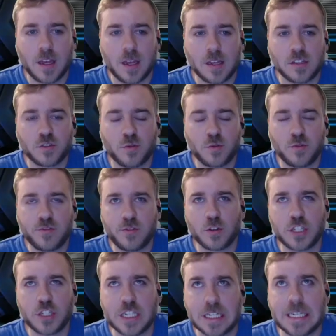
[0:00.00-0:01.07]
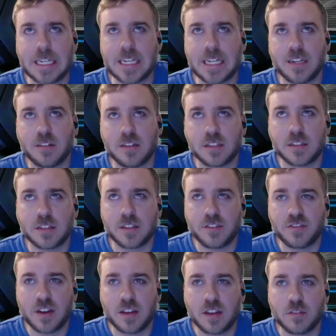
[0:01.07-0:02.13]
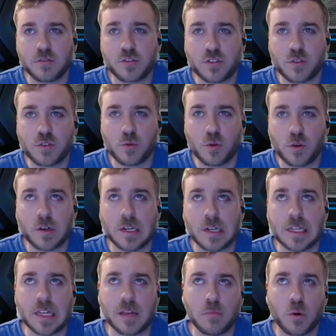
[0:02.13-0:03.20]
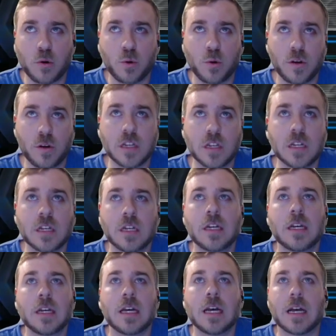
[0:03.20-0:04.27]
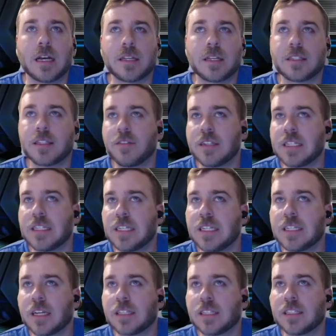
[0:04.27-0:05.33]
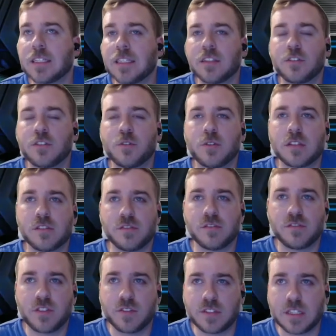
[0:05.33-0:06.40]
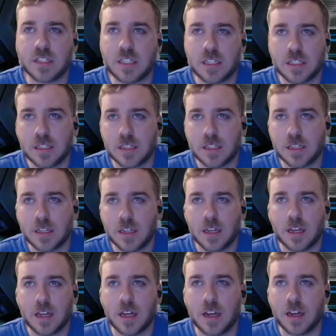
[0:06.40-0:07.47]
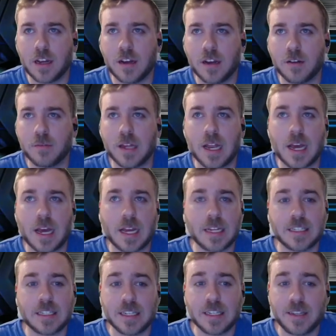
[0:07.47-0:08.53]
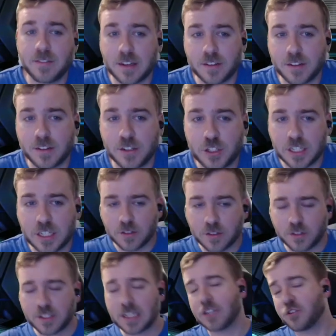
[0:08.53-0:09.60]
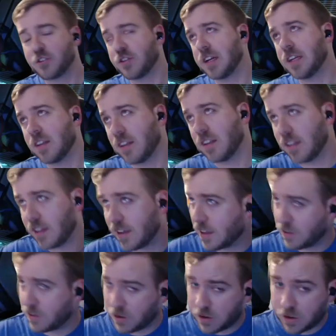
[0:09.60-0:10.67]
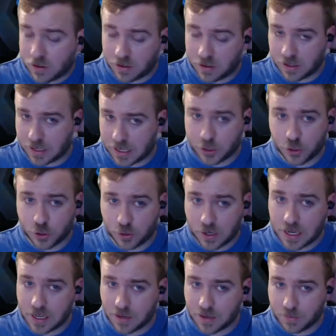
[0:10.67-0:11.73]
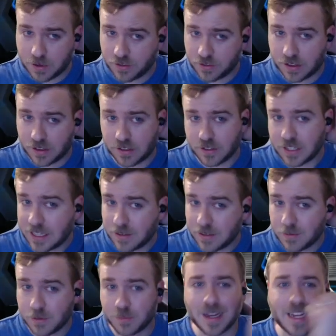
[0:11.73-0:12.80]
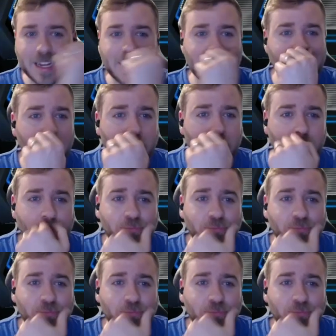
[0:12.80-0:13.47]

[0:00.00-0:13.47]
So unfortunately, here is the final score and the board. 17-19 to 2015. And I didn't even clear Geos. I tried at all. I tried a bunch of other teams, but, you know,